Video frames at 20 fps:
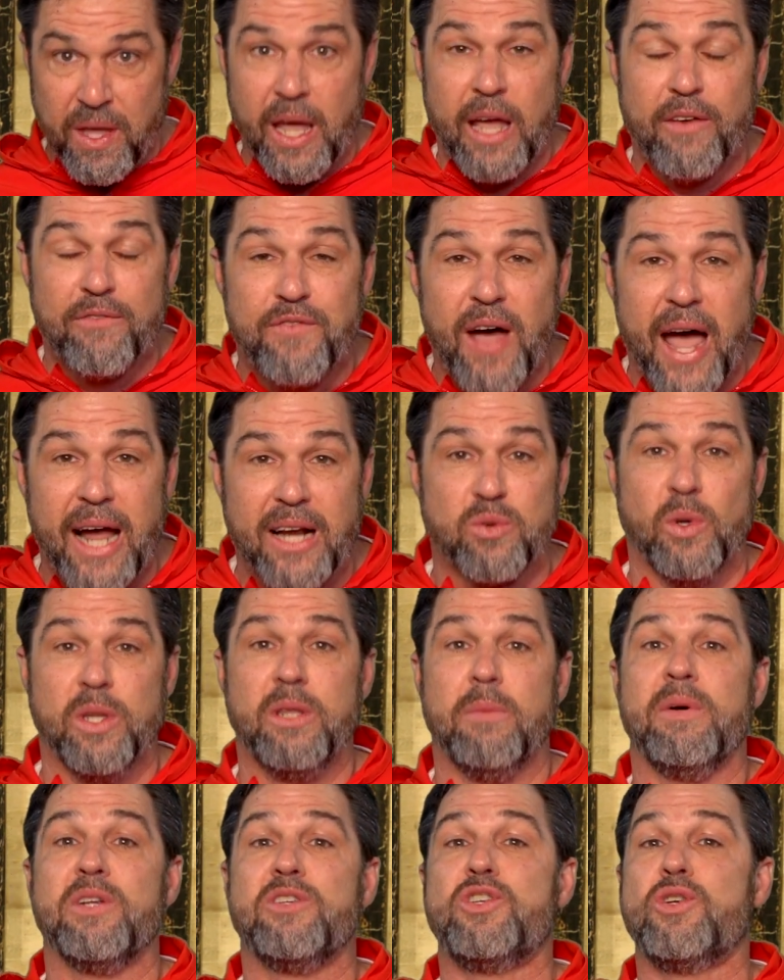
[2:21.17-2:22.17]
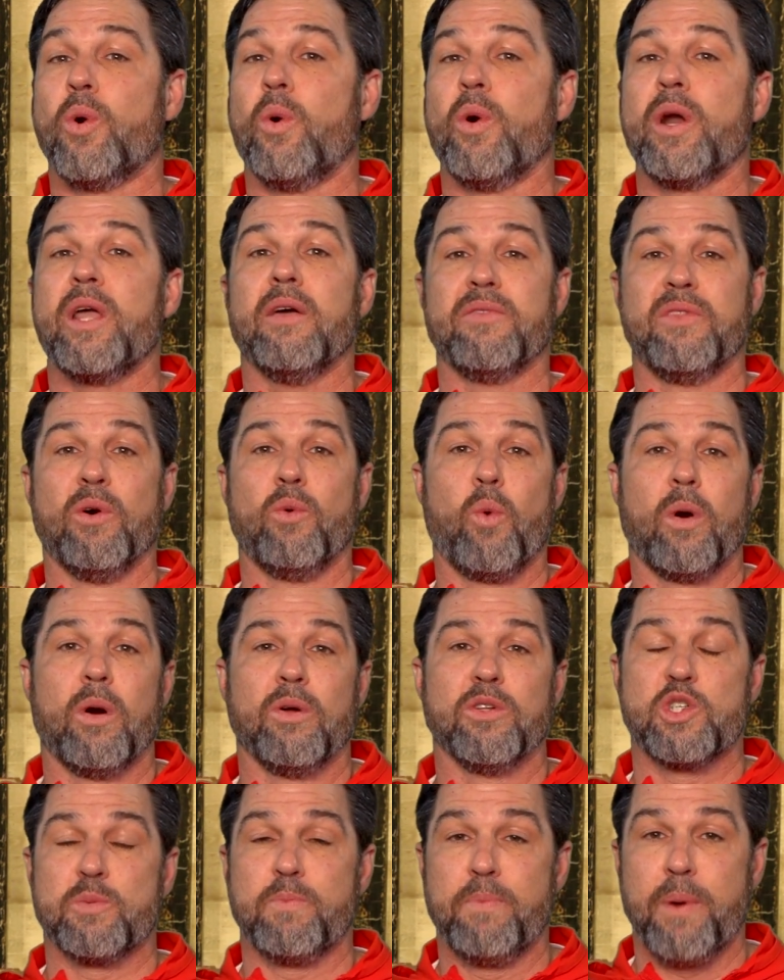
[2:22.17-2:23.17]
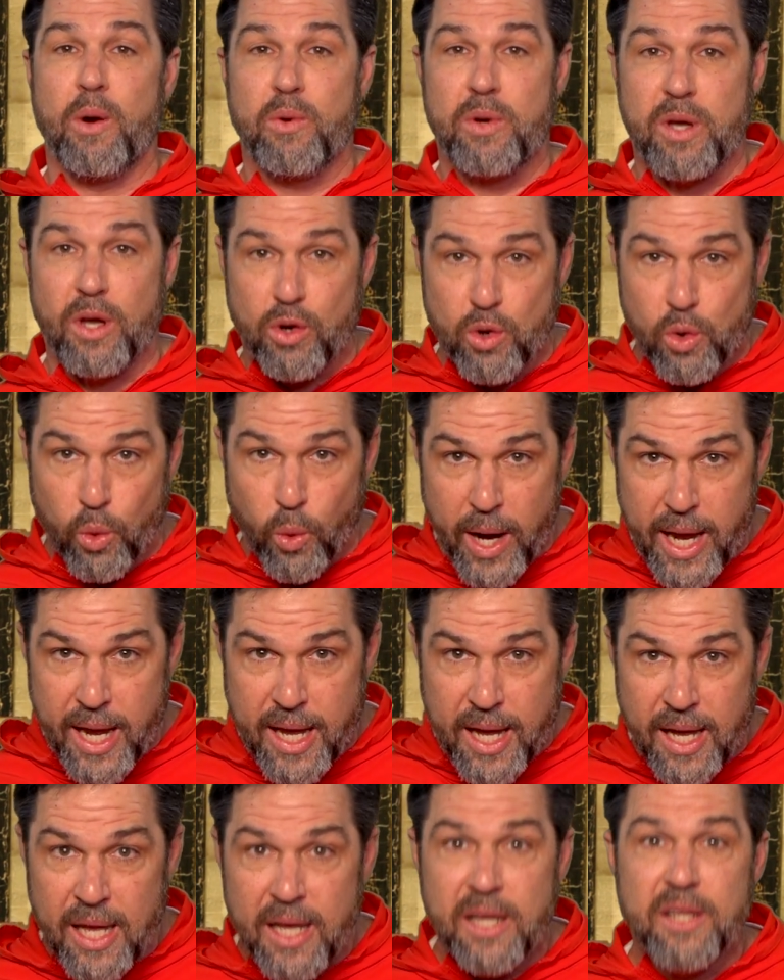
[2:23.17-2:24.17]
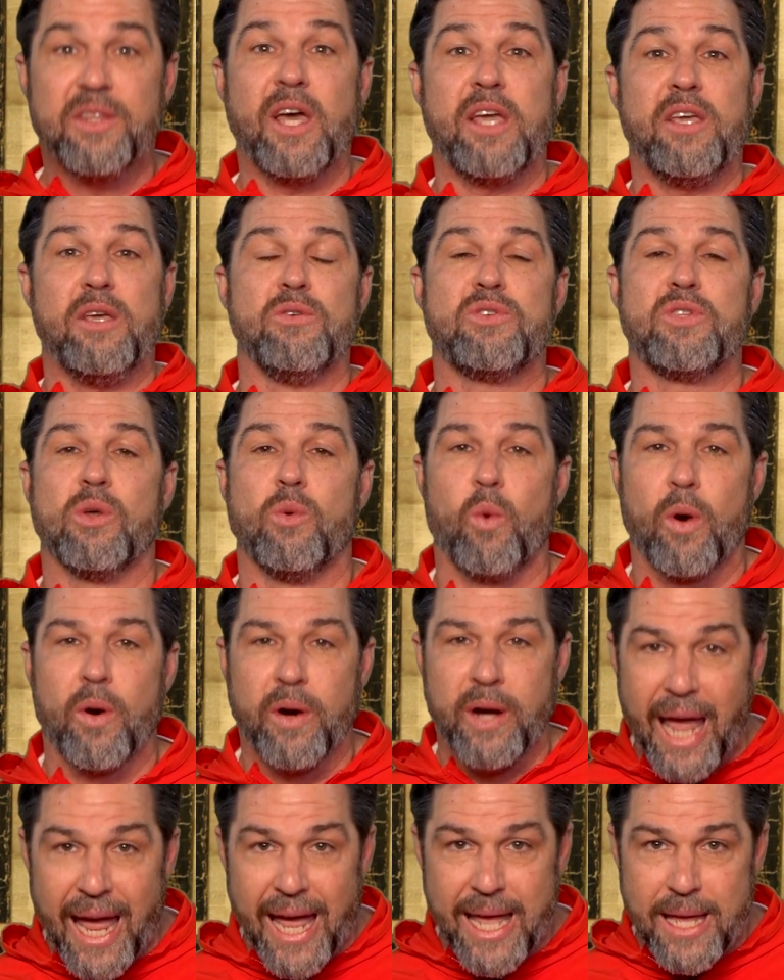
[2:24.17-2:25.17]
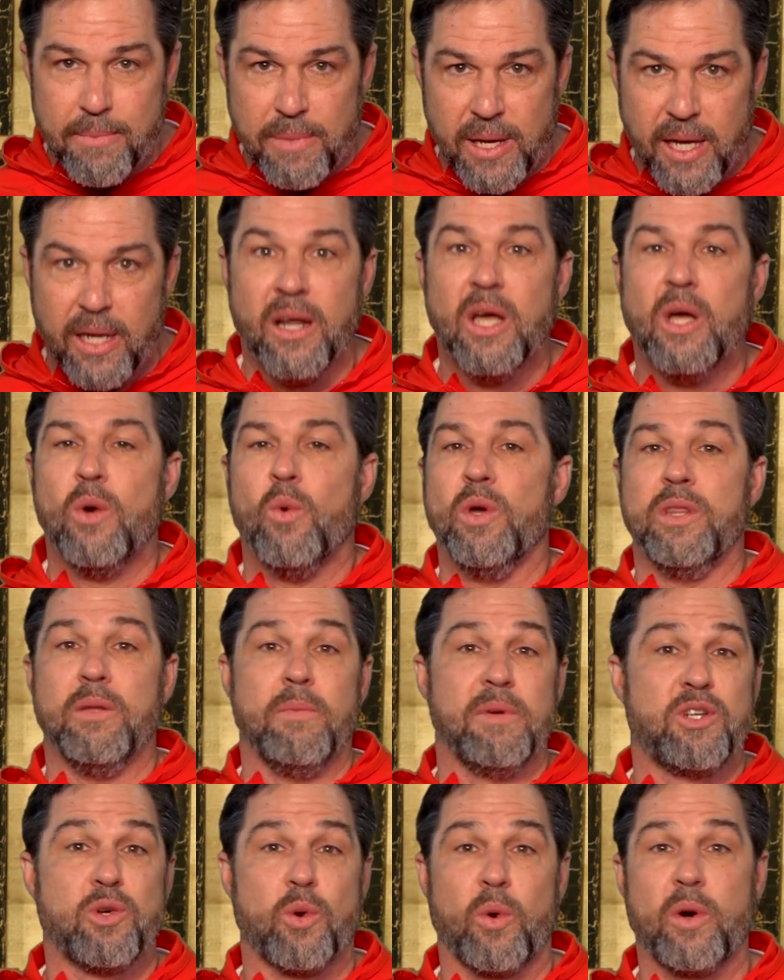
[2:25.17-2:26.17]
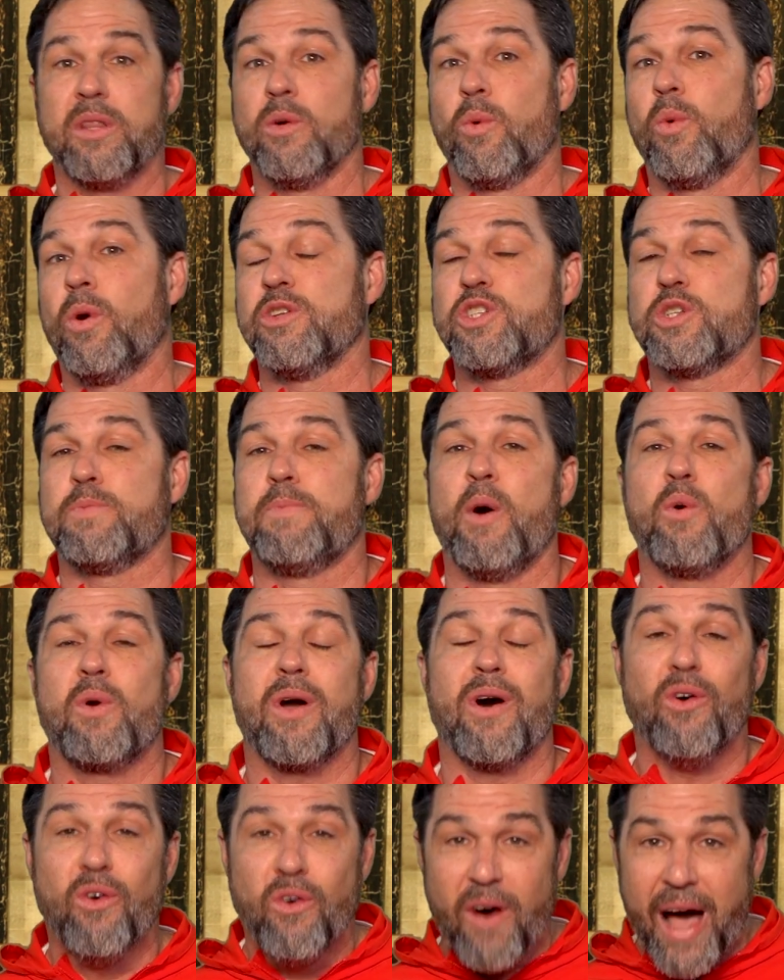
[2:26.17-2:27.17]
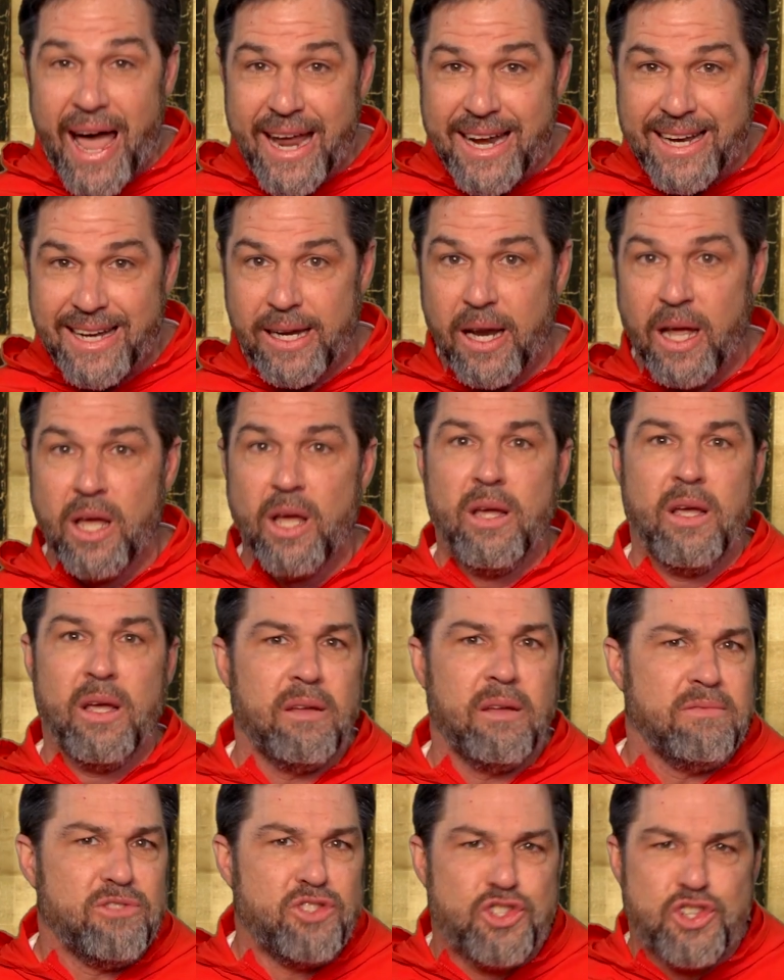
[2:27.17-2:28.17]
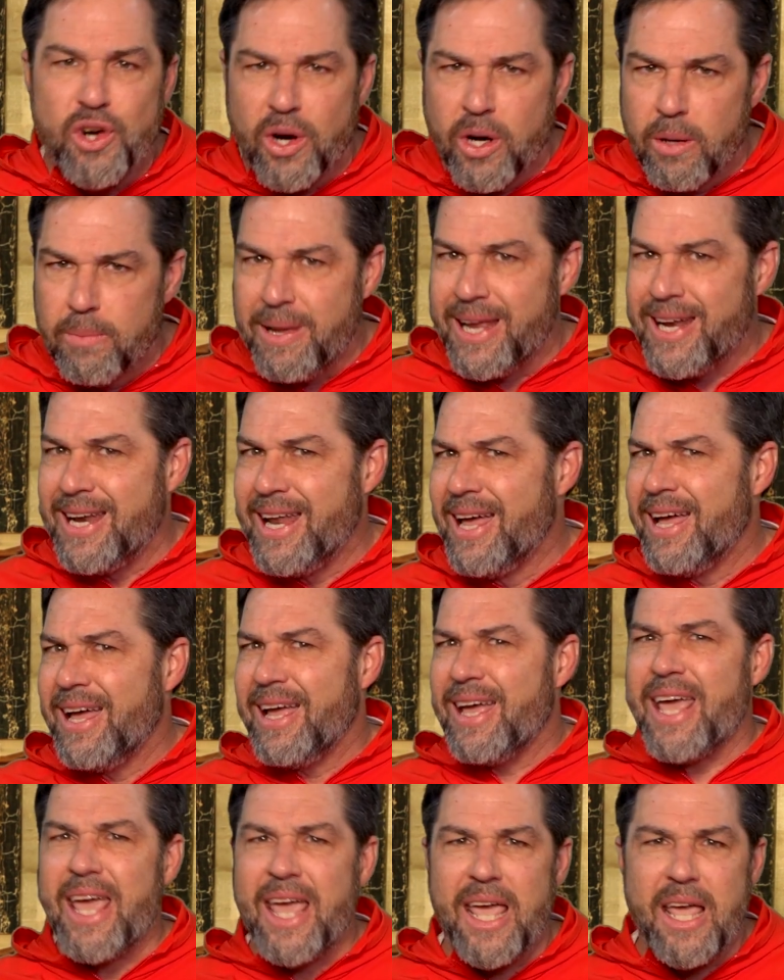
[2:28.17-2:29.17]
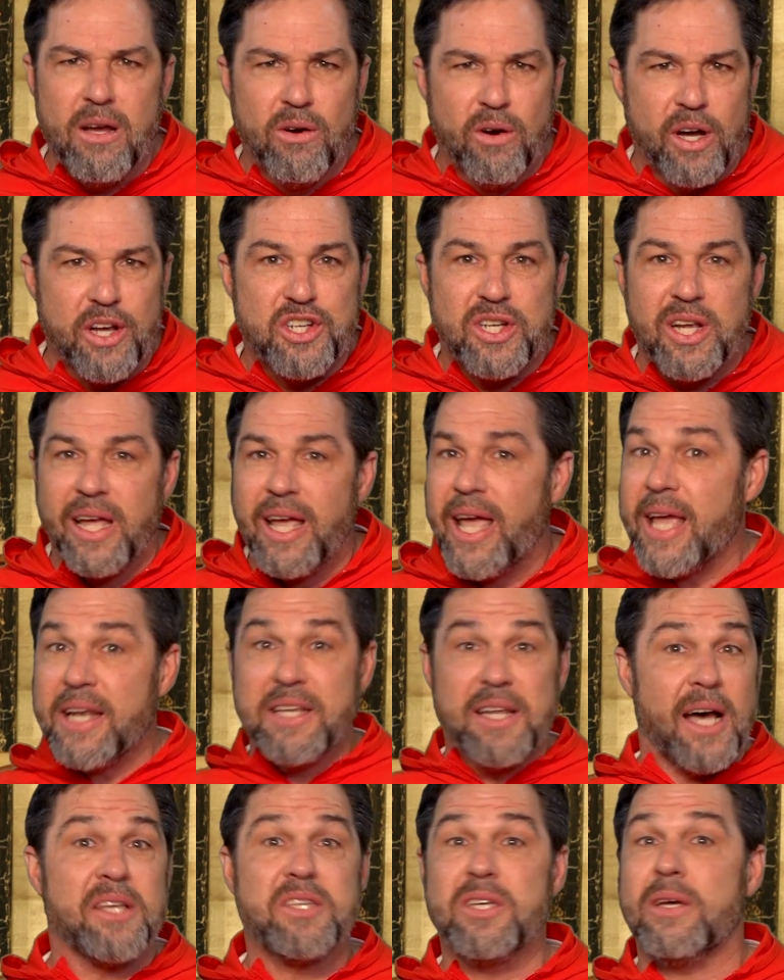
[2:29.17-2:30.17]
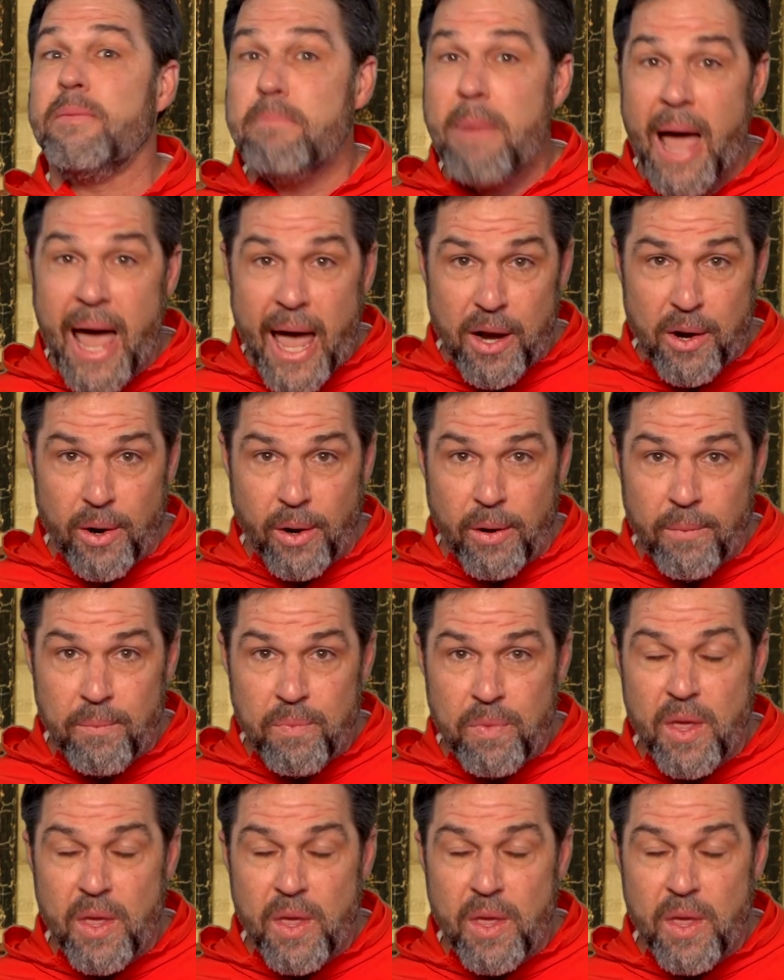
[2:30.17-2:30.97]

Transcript: In fact, when the majority of the world spoke Greek, they used the word amen. When the majority of the world spoke Latin, German, English, it doesn't matter.